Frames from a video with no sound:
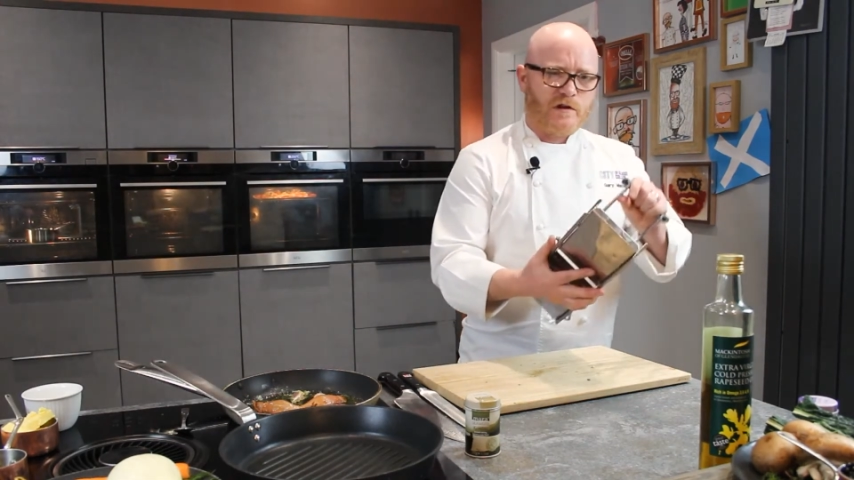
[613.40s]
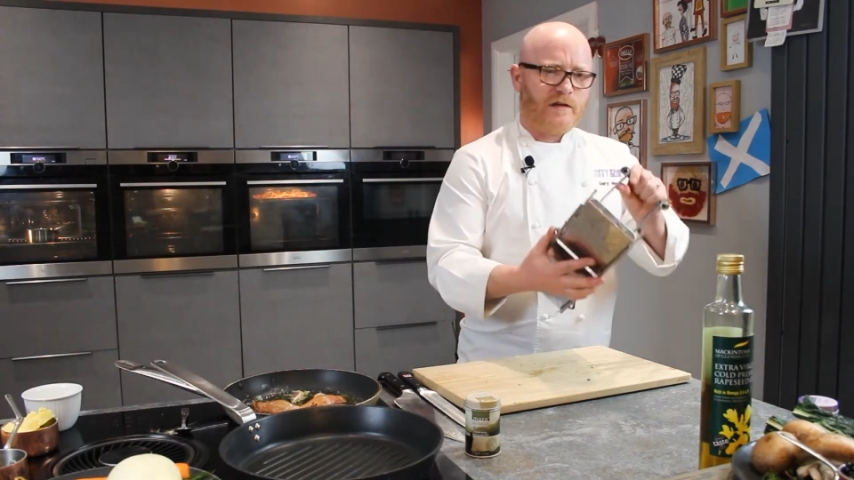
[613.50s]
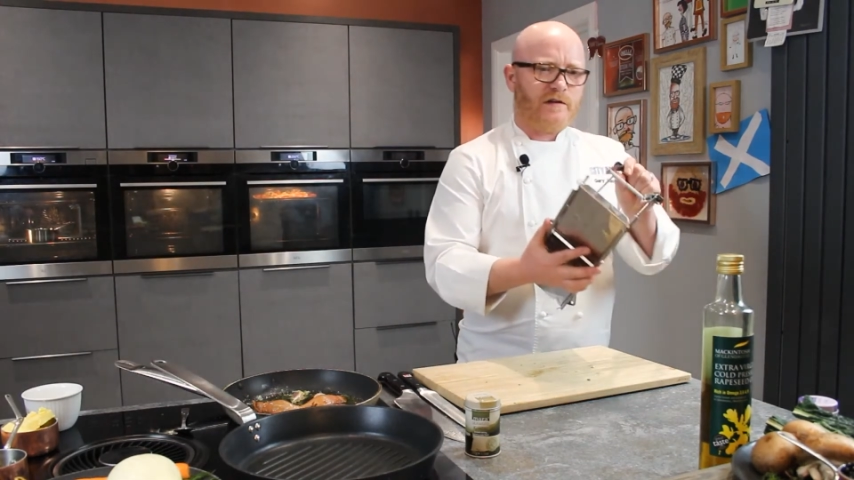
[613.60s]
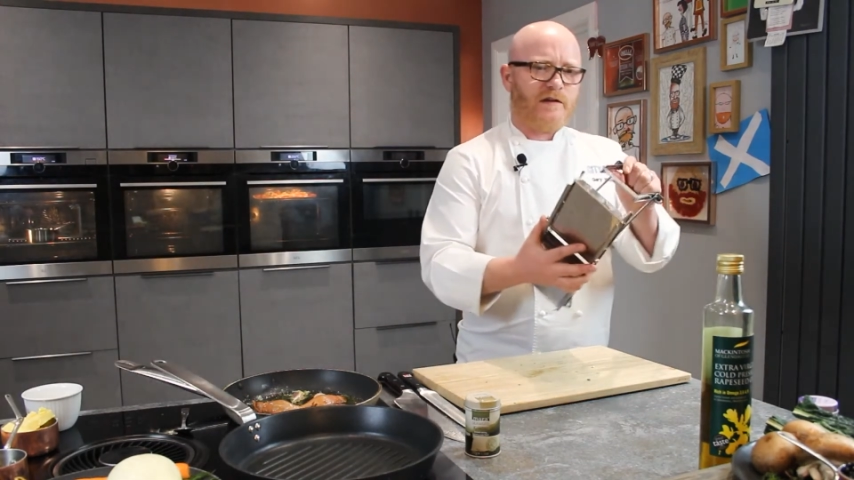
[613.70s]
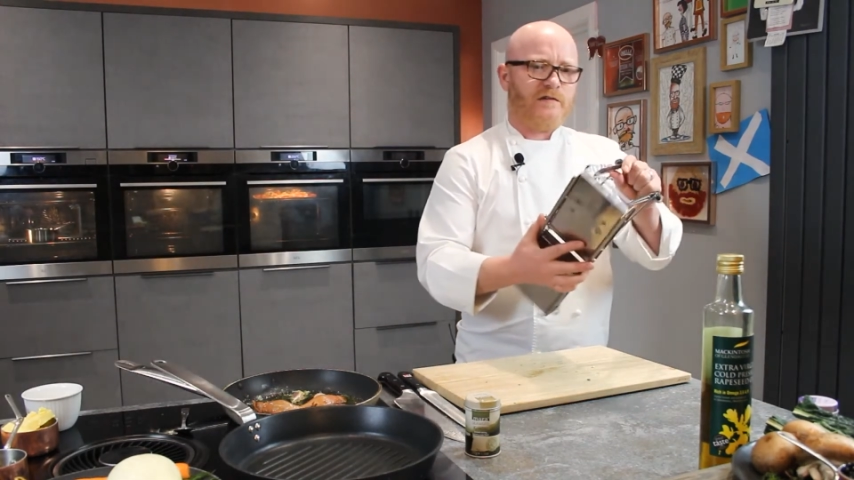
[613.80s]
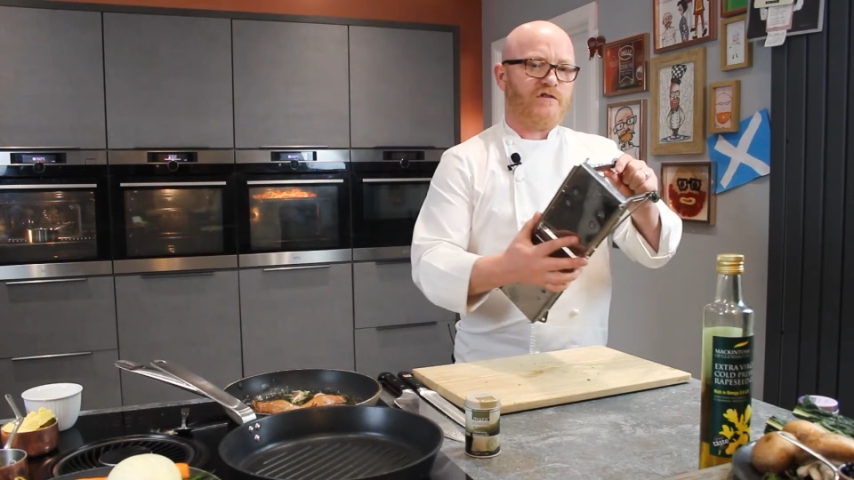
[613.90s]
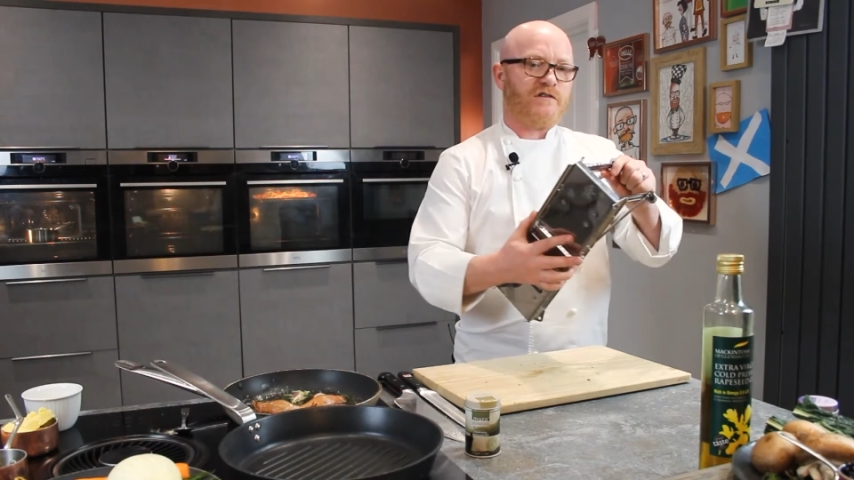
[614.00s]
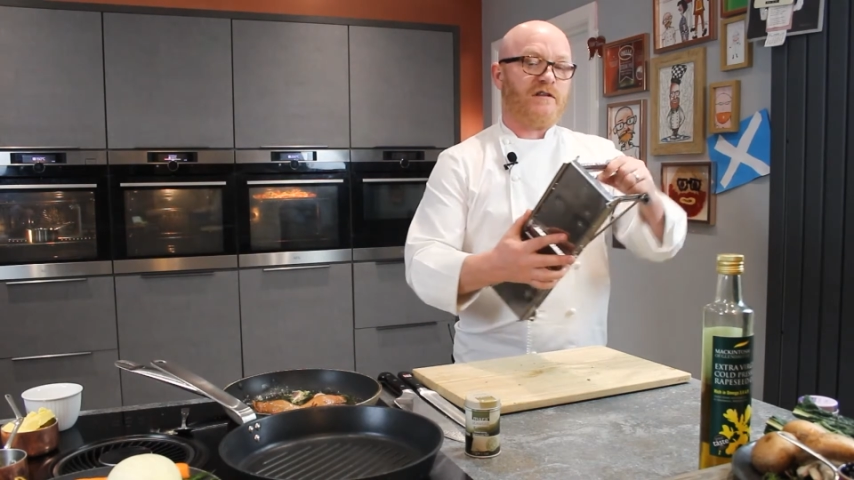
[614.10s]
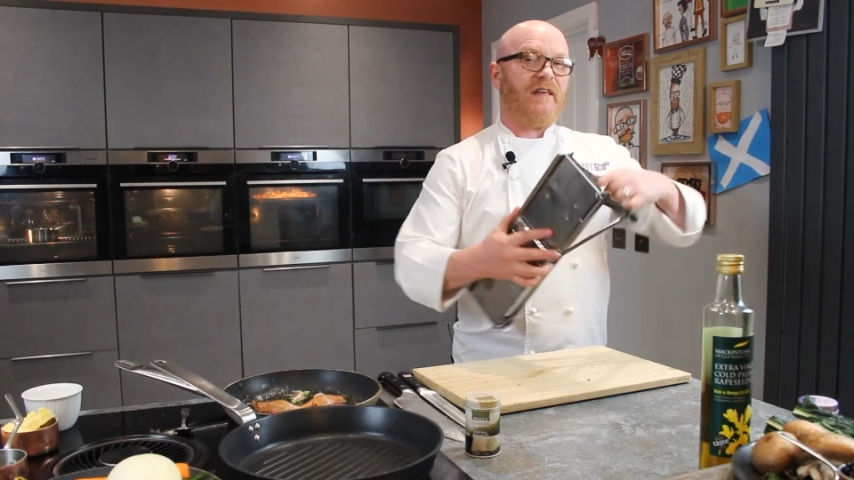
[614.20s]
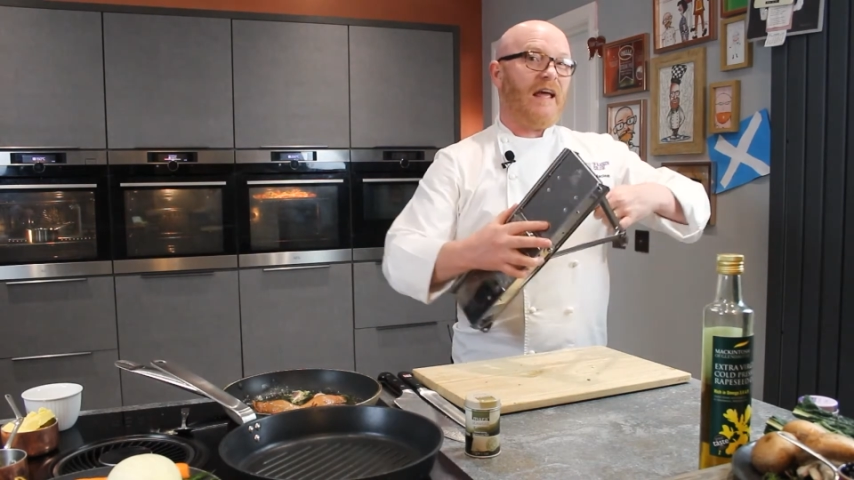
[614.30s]
think
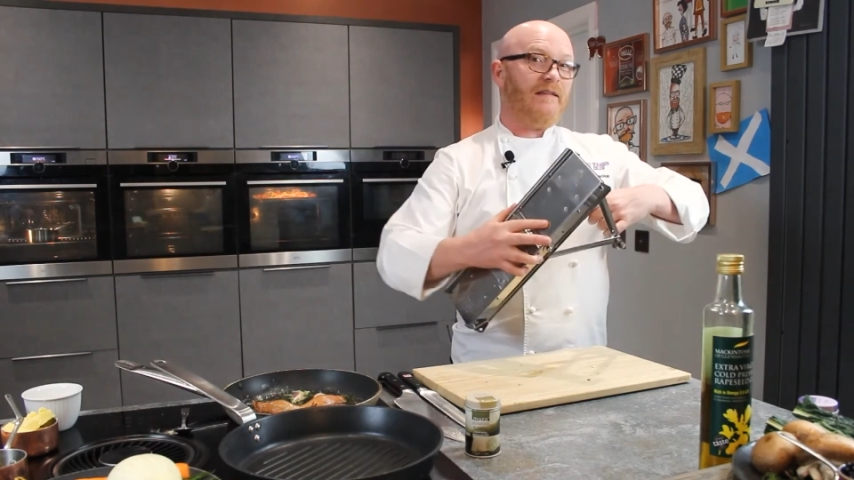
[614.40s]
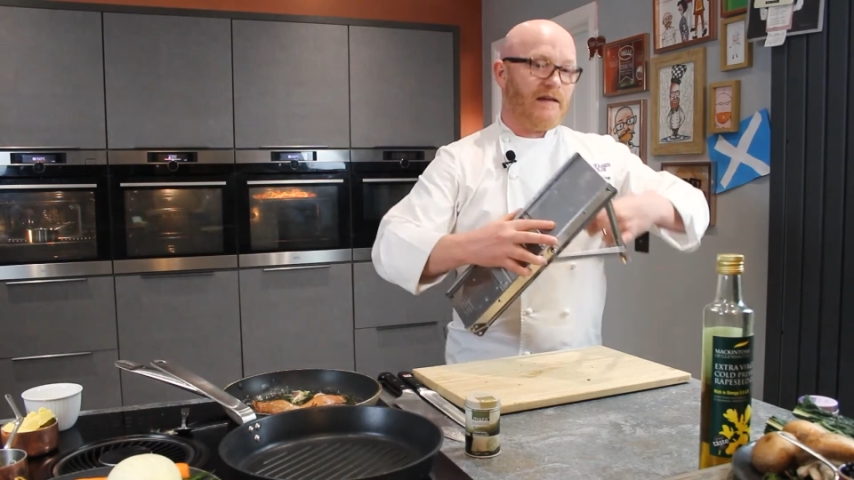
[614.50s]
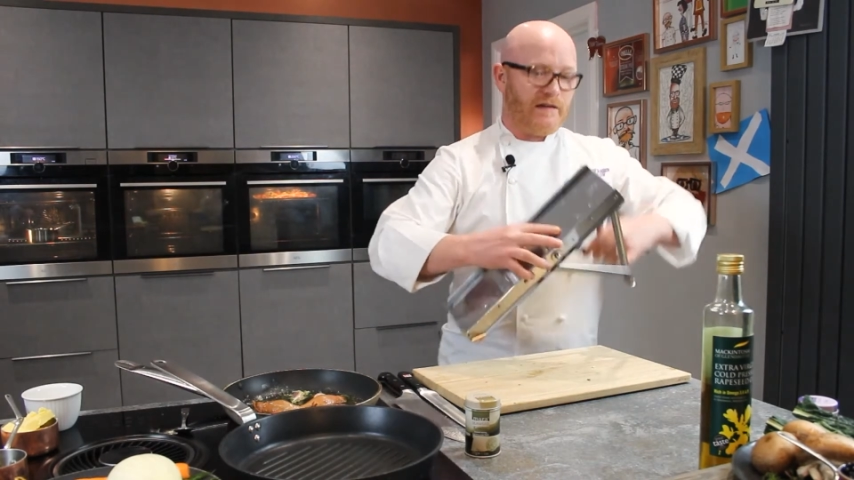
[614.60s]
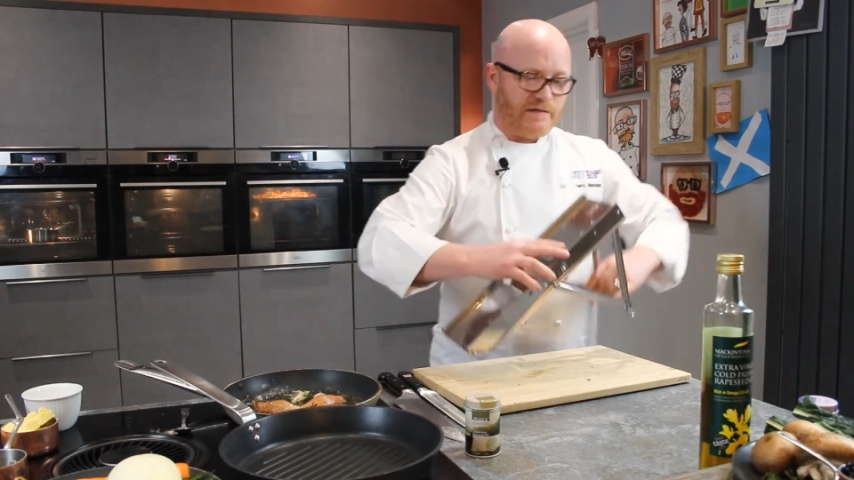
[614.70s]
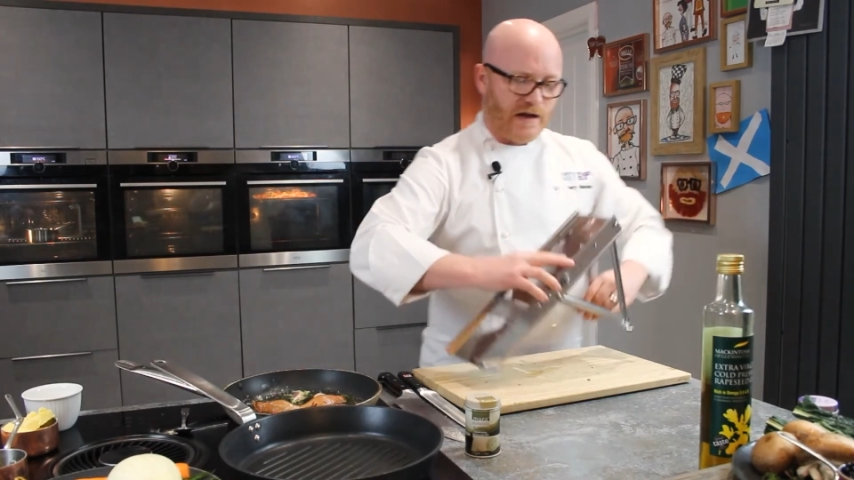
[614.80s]
just at the end of